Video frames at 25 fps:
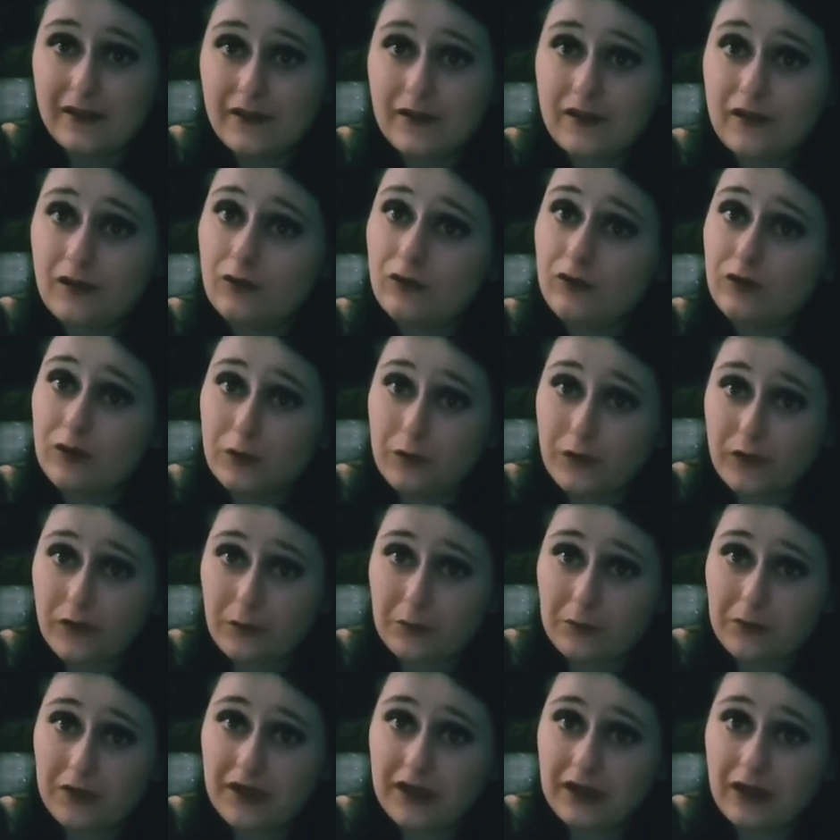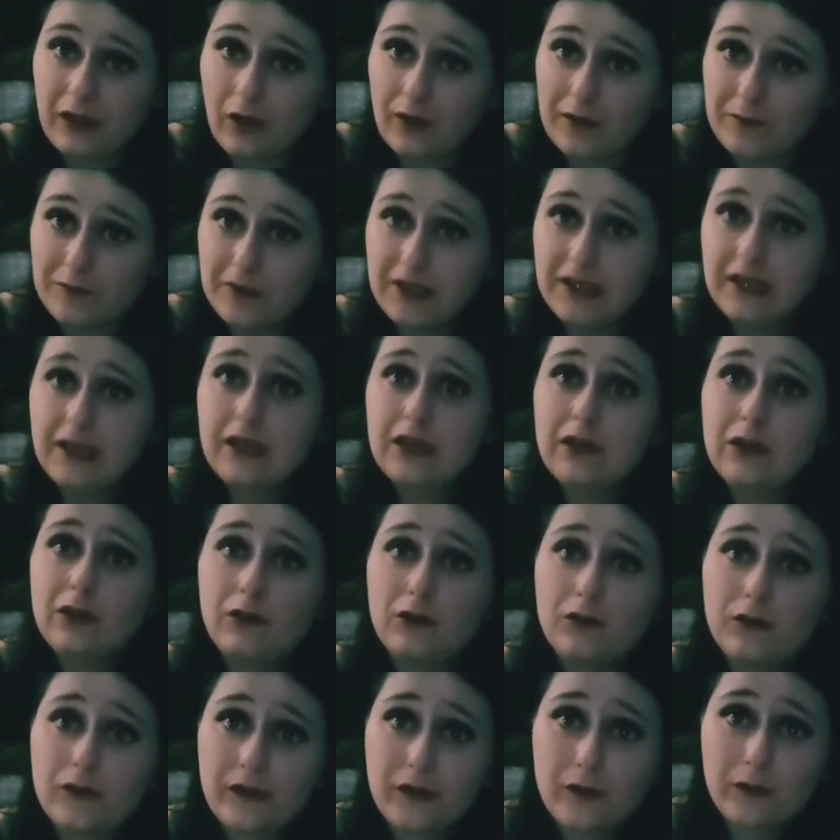So if you're somebody like me
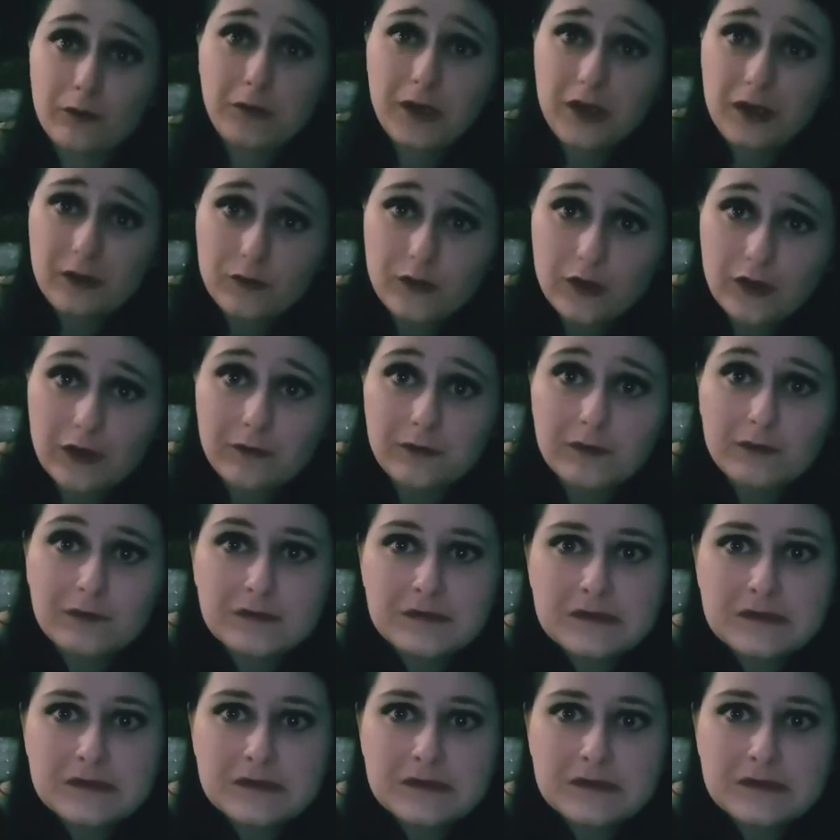who's a bit of a